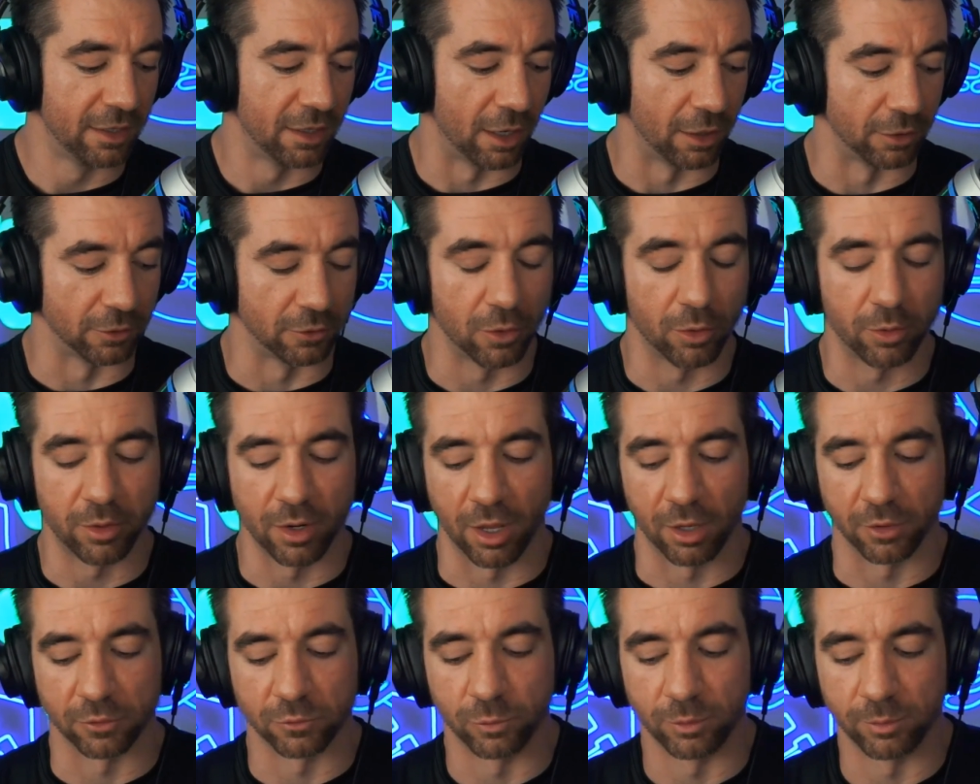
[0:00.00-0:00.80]
on Code
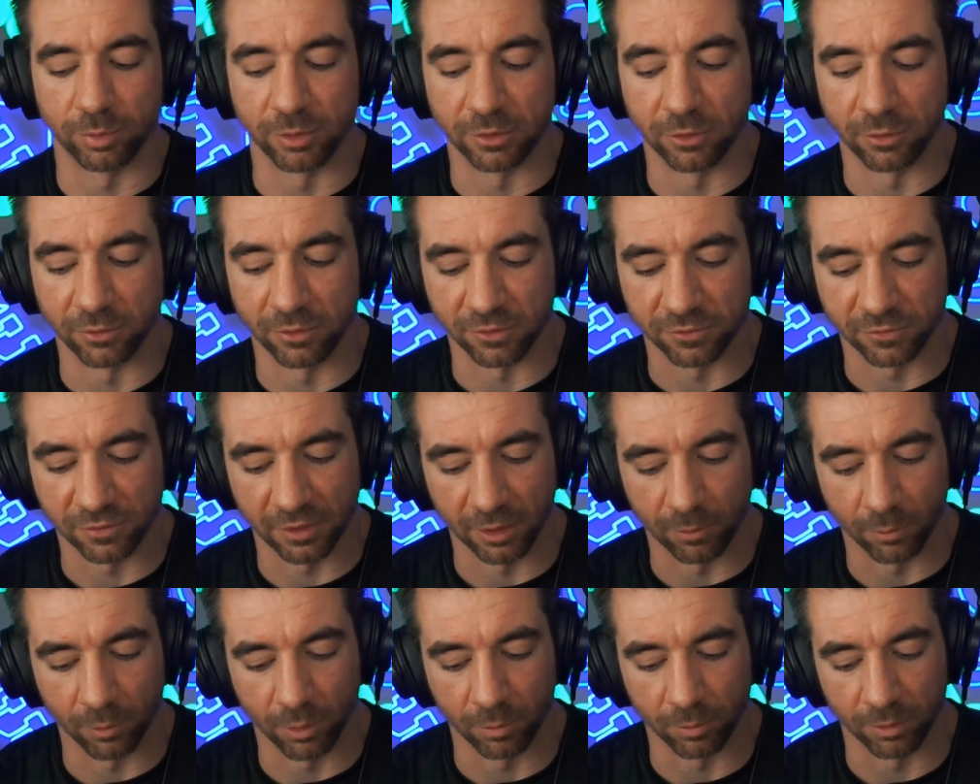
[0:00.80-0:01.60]
Hawks, we've been doing this
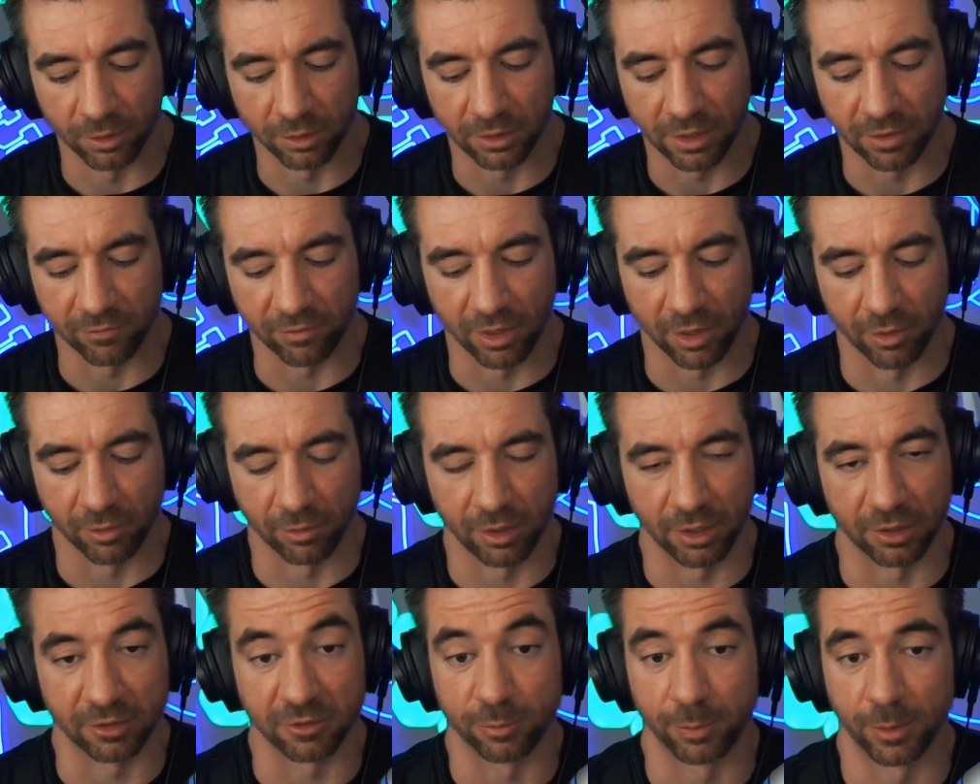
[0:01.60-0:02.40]
thing where we give
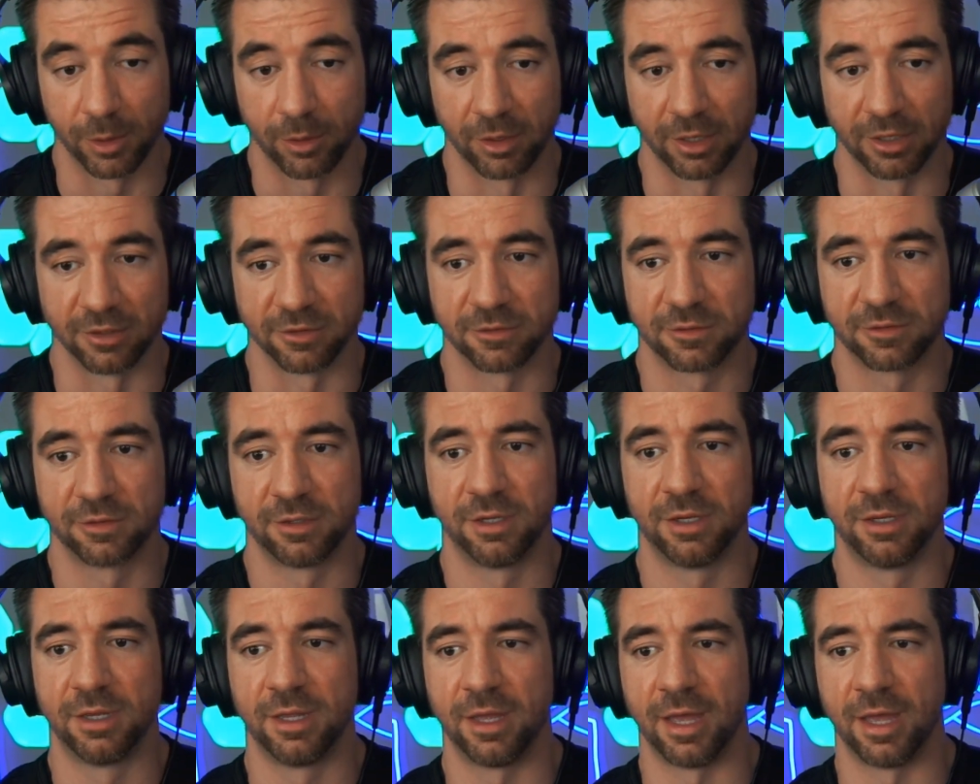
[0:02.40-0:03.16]
out experience,